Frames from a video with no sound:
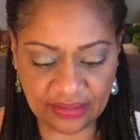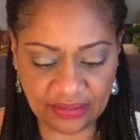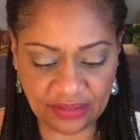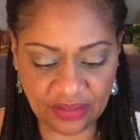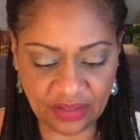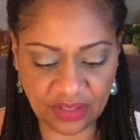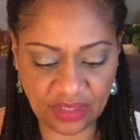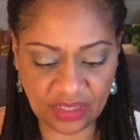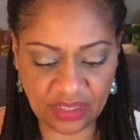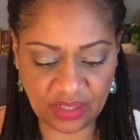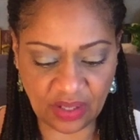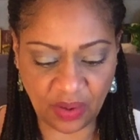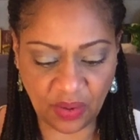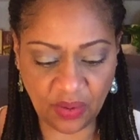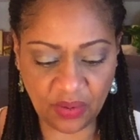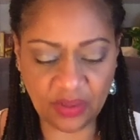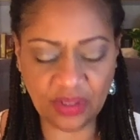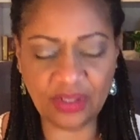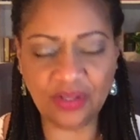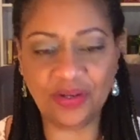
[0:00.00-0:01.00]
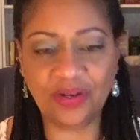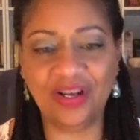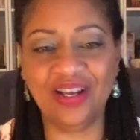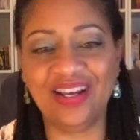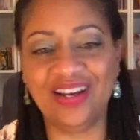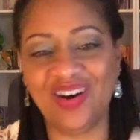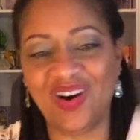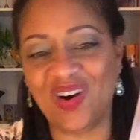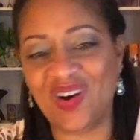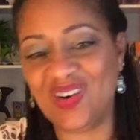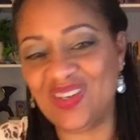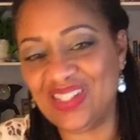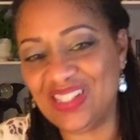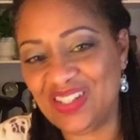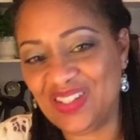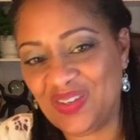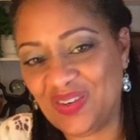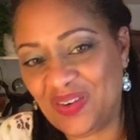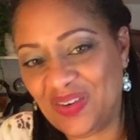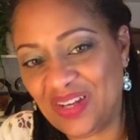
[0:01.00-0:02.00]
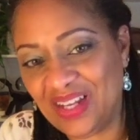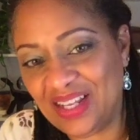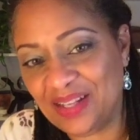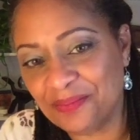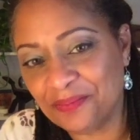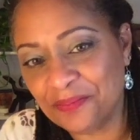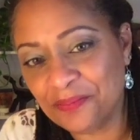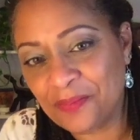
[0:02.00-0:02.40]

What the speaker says: You're just holding on, holding on.